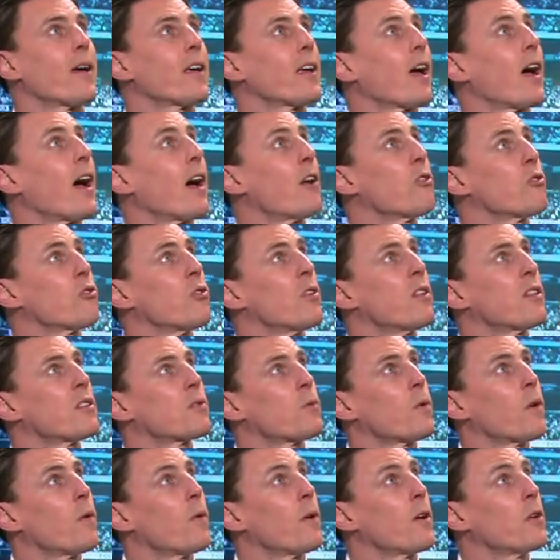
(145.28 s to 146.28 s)
make a hundred,
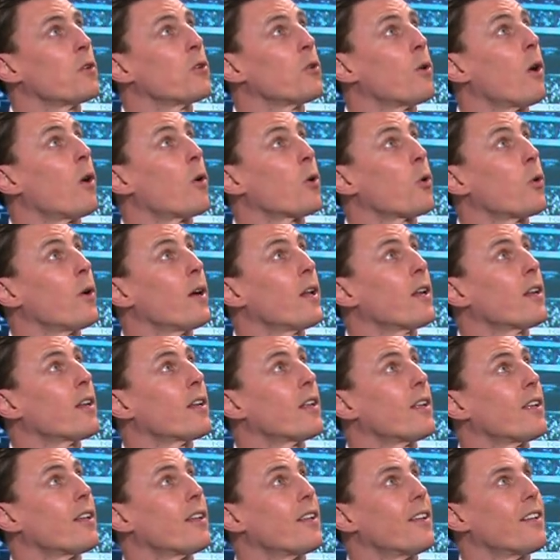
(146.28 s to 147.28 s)
it's what I want to do. I'll quit
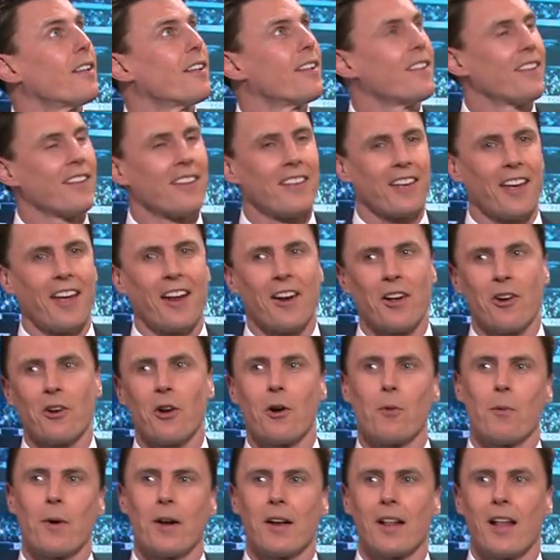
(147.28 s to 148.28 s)
and I
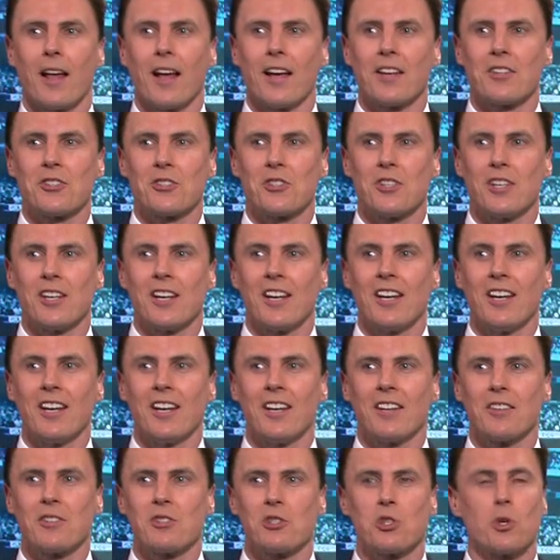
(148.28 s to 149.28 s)
got one last year.
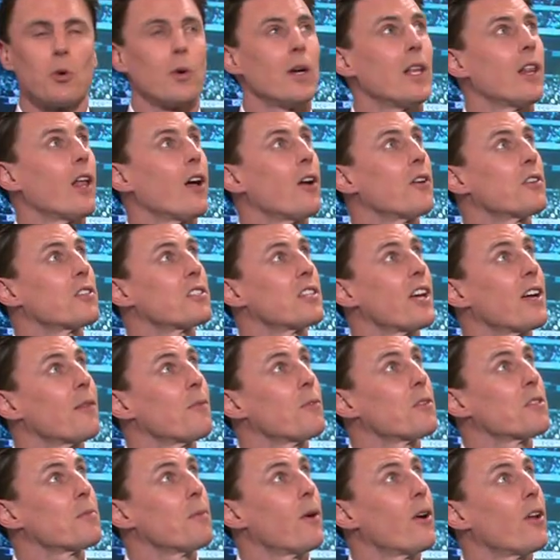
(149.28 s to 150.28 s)
Stewie Loewe's
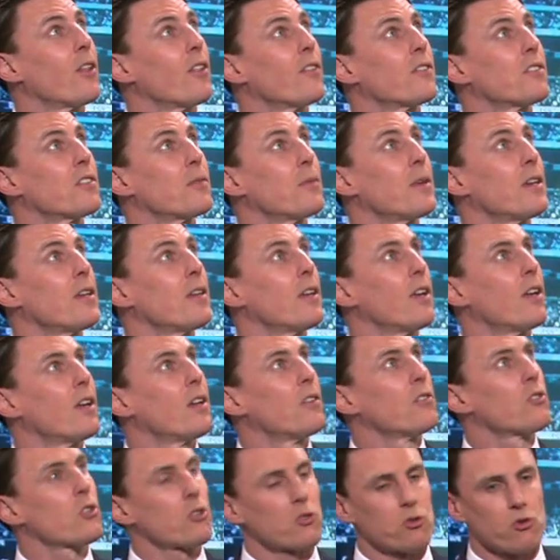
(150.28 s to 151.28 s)
son was bowling to me,
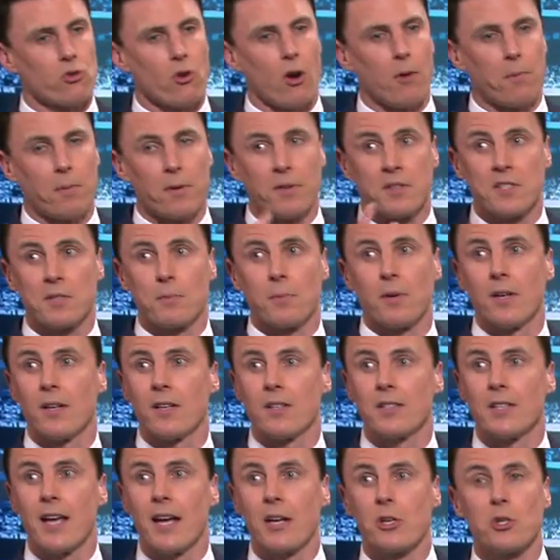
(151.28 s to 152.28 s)
just dropping
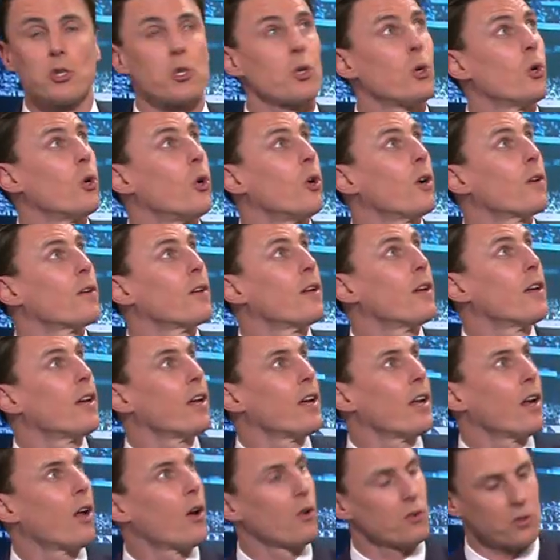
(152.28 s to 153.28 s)
spinners that short,
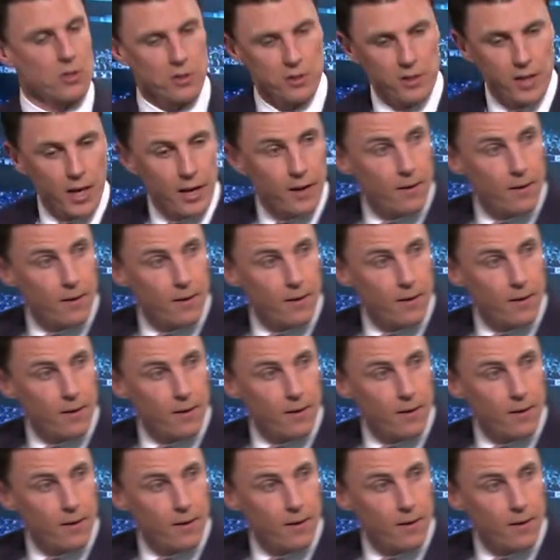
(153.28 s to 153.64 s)
and I was just